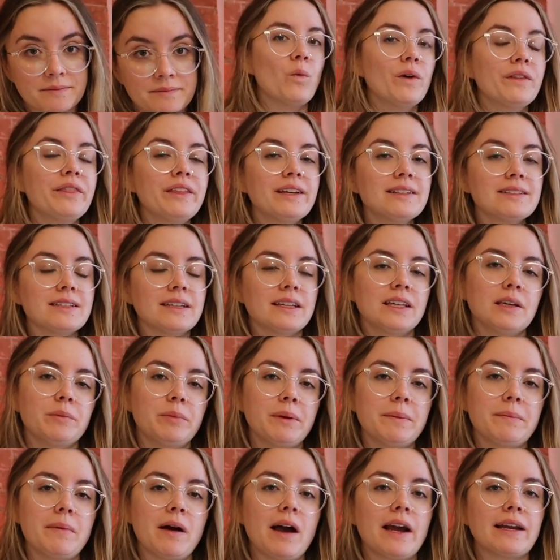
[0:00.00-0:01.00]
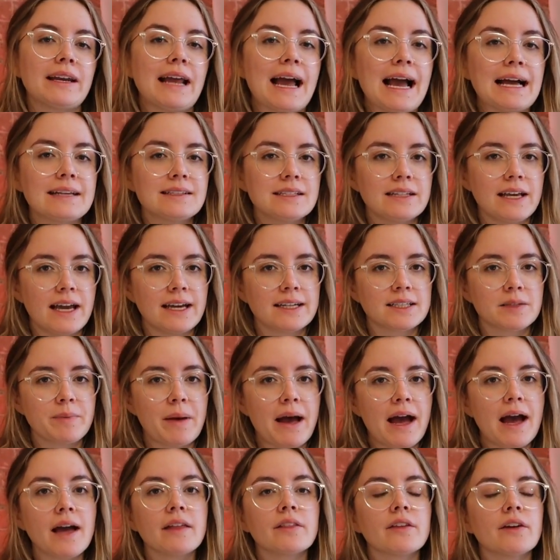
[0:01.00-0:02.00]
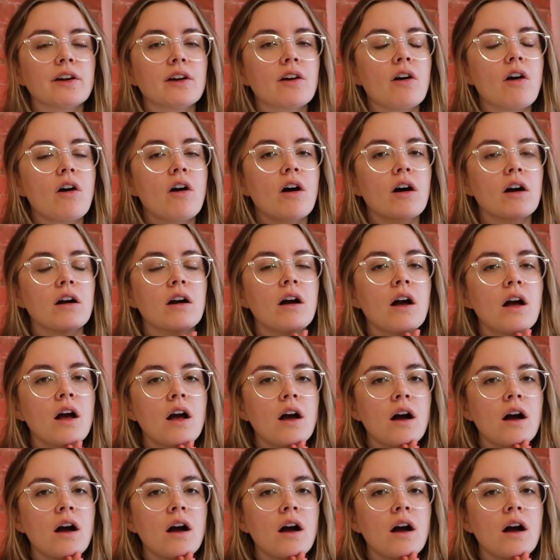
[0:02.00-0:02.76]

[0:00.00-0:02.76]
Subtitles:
One thing to keep in mind as an expat, there are